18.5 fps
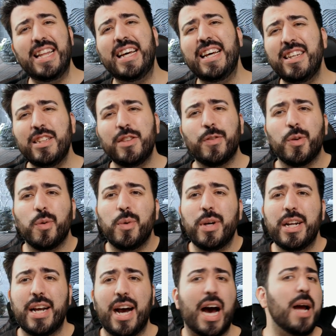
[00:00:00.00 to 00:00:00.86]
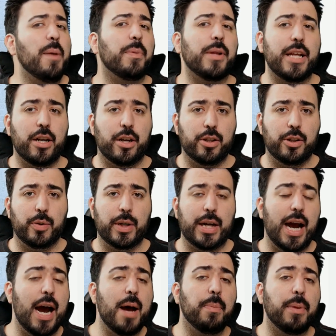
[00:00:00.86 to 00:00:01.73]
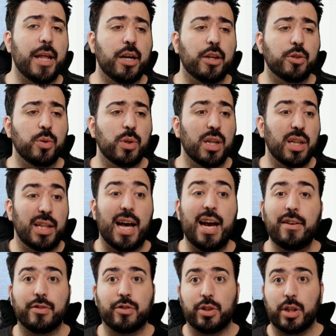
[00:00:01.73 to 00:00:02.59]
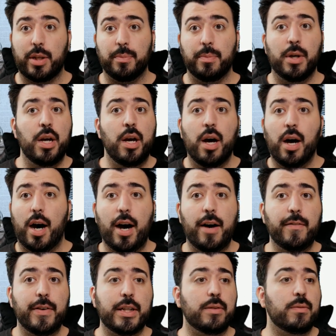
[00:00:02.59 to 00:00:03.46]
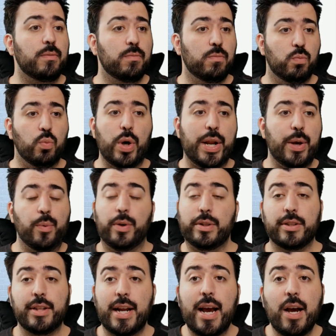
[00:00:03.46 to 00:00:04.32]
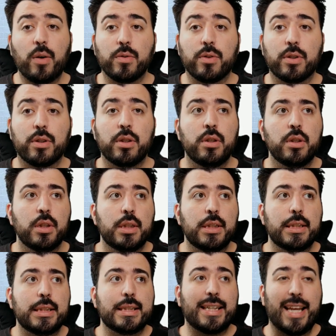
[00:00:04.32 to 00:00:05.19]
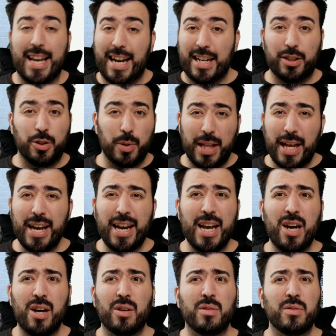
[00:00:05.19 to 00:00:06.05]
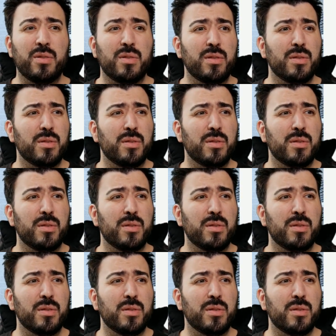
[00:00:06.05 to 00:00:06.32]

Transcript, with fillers: And that is for what I plan on doing. I plan on doing a live stream of it when it was announced. Can I do that now?